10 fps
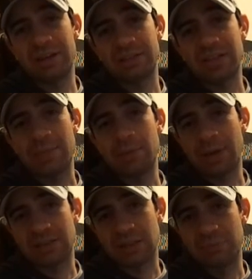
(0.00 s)
in his debut
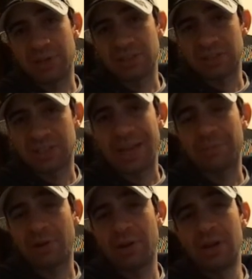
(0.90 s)
match at Elimination
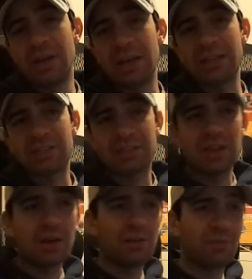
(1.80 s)
Chamber, is
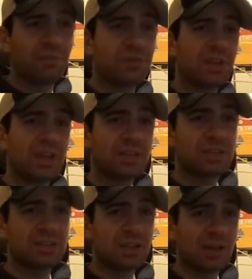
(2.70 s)
still
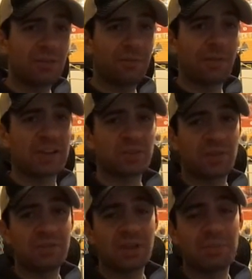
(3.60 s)
fresh
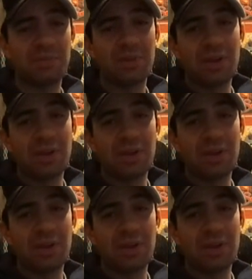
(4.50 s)
from the